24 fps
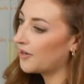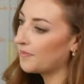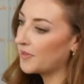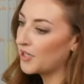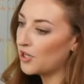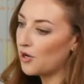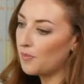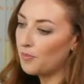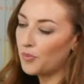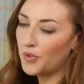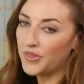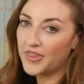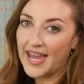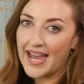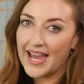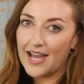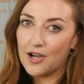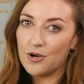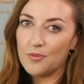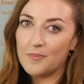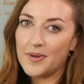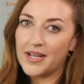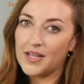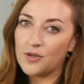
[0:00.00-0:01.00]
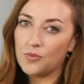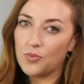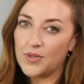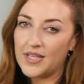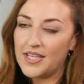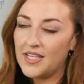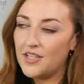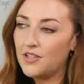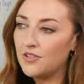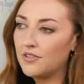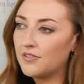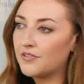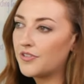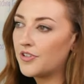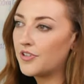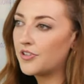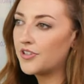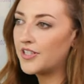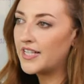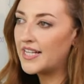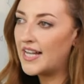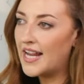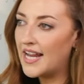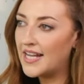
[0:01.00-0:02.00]
up with the how might we, you've
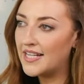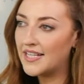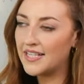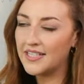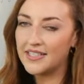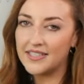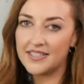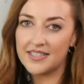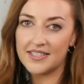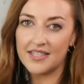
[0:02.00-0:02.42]
created